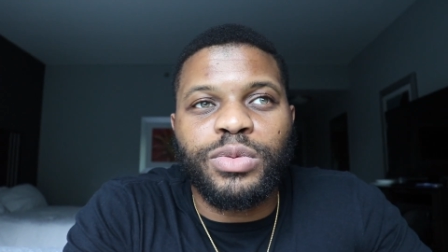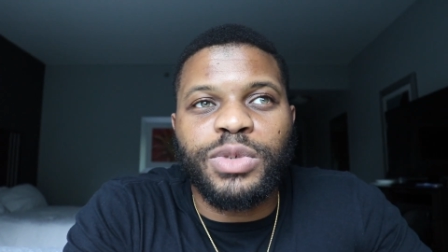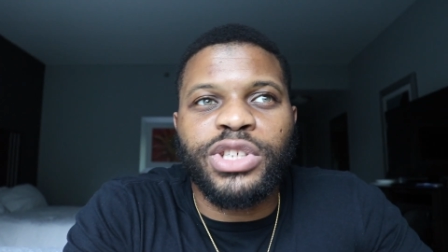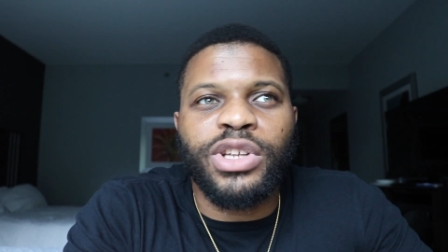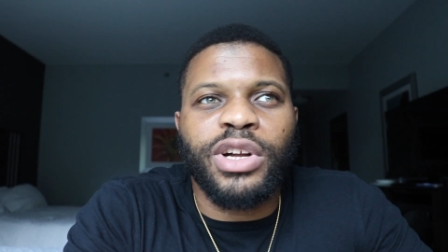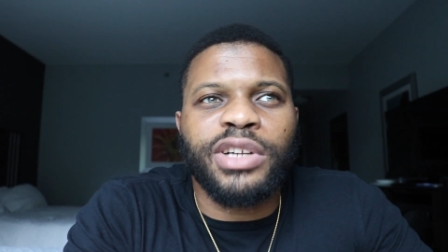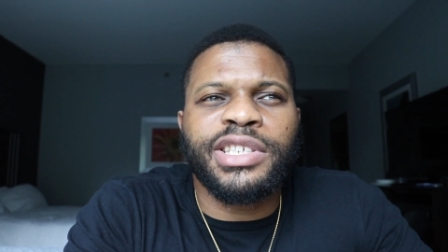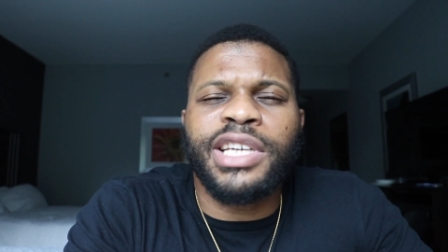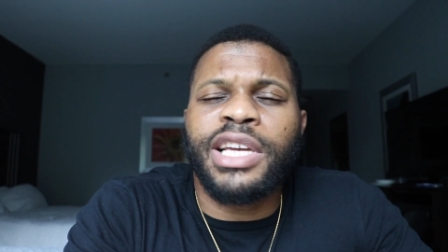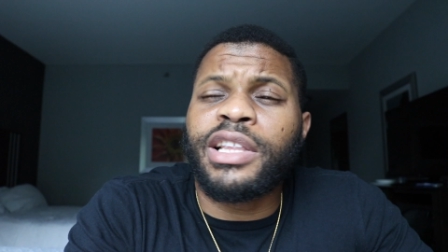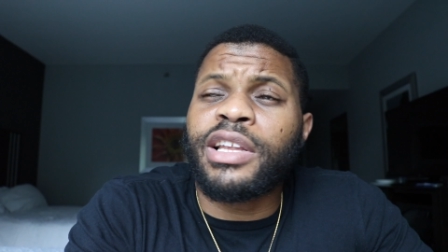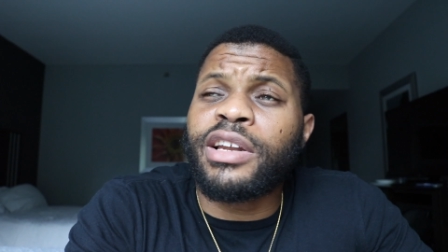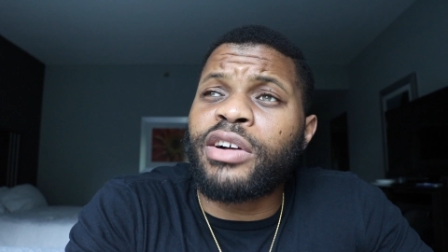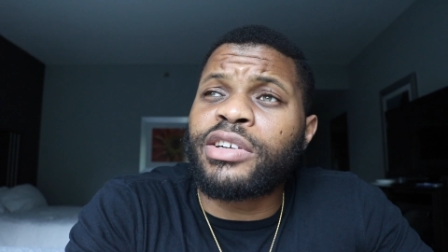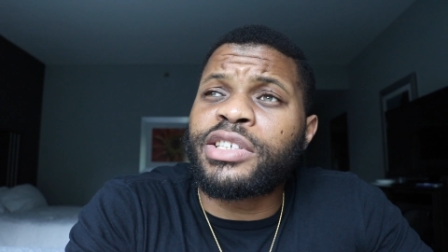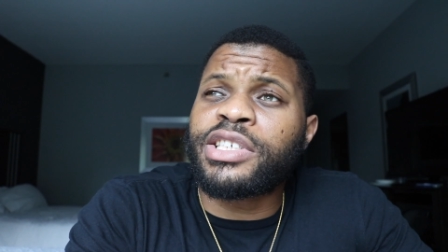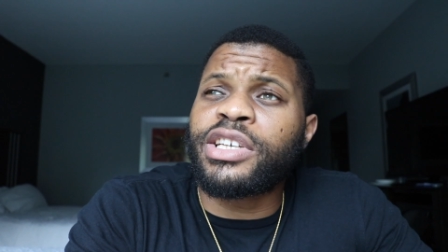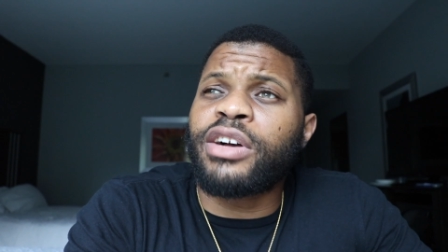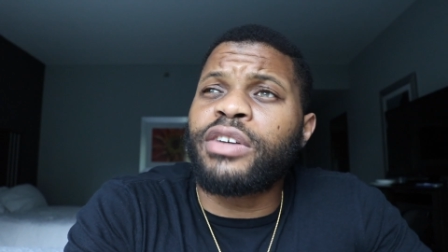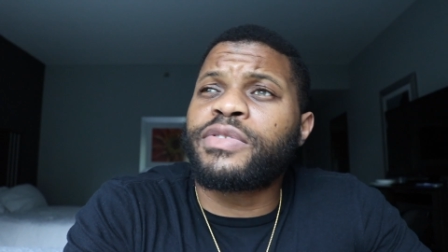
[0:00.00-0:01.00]
We start telling
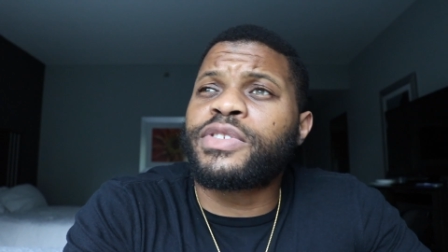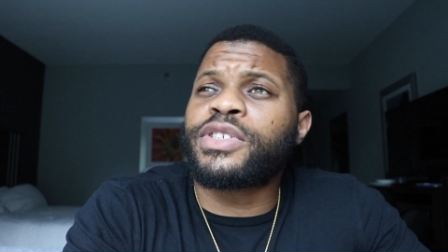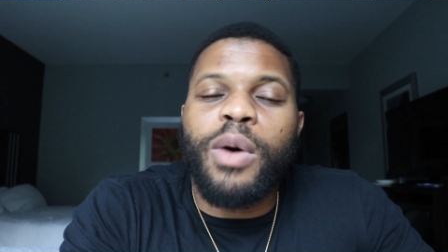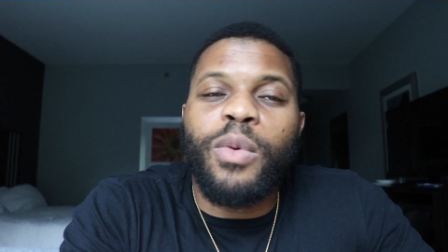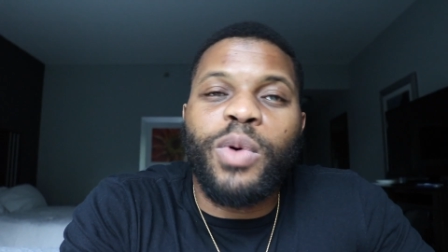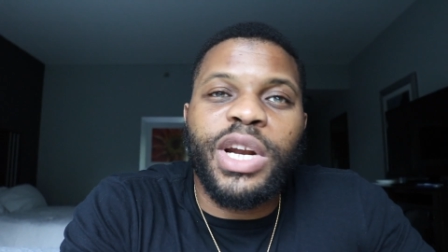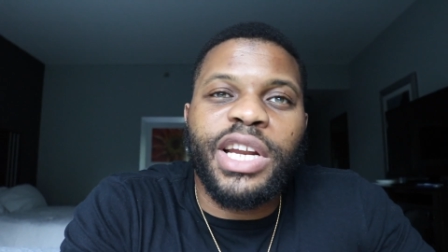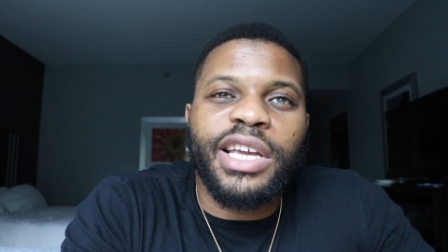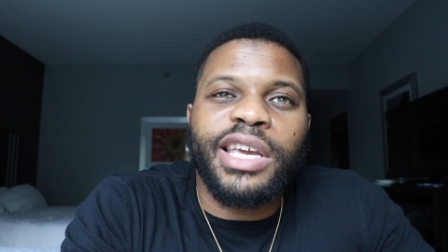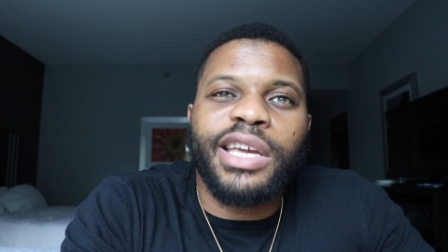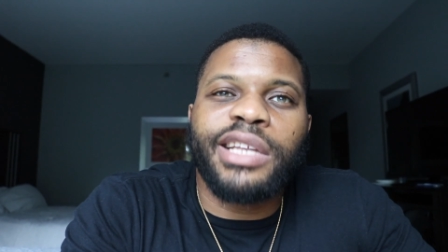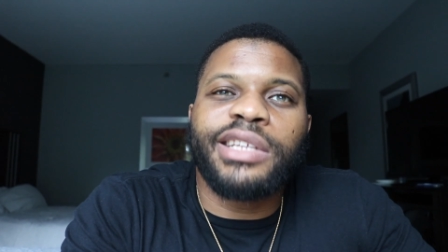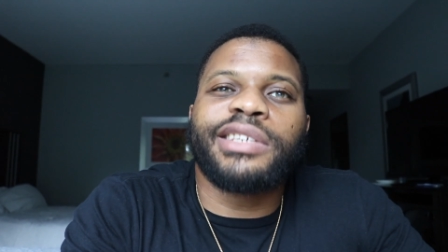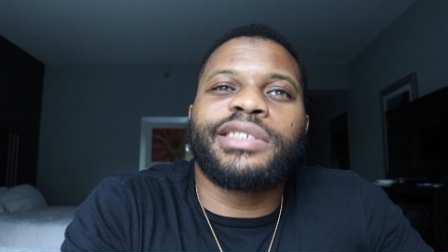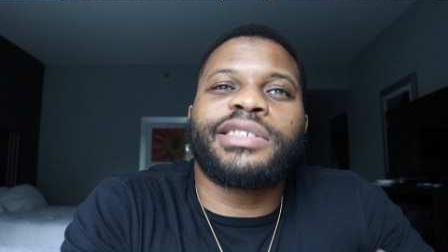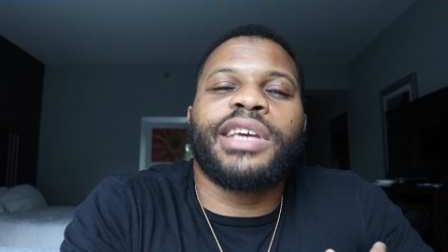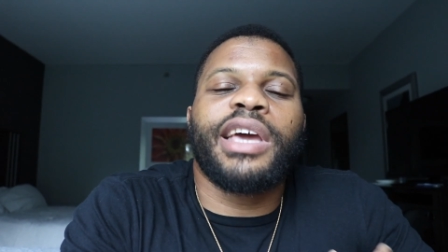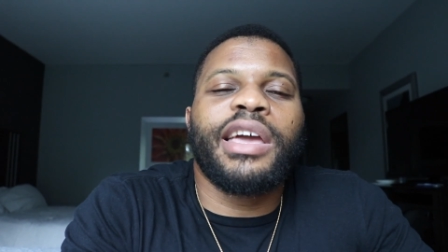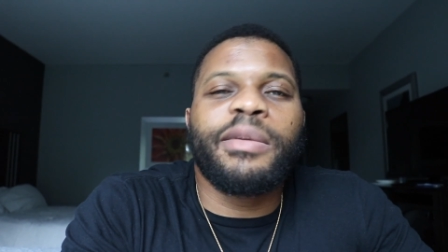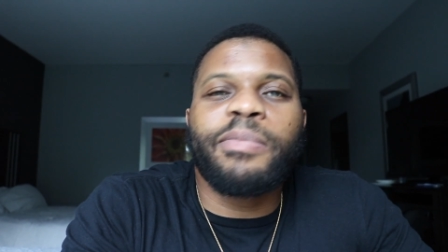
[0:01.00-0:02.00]
ourselves, I want to get
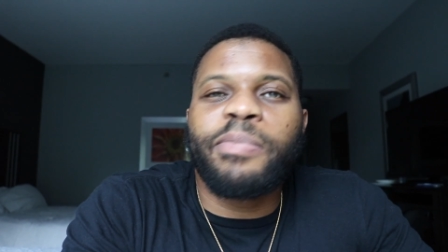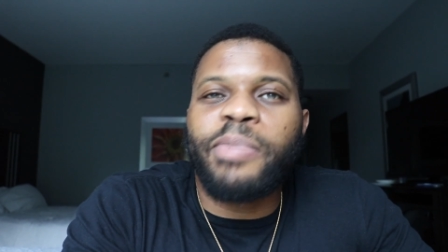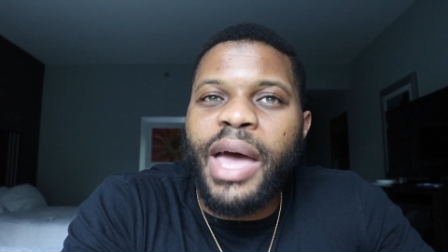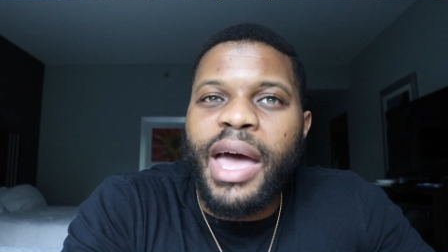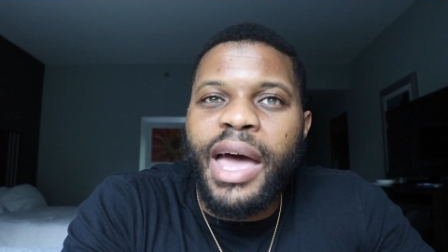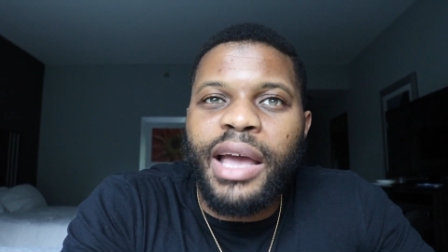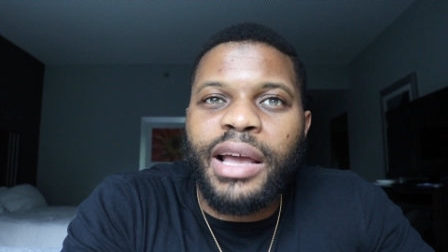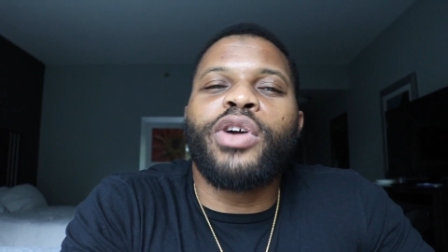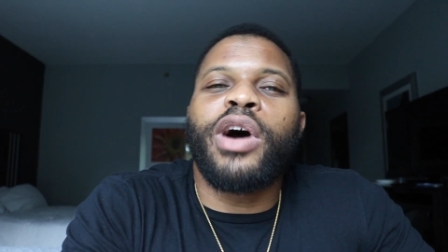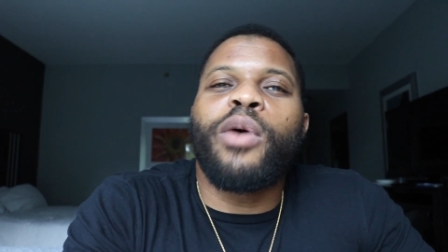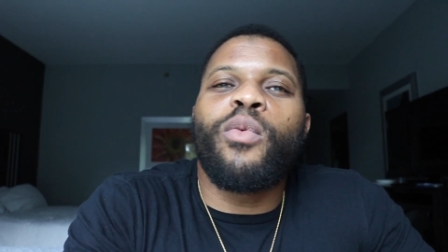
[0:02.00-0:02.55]
this 8-pack,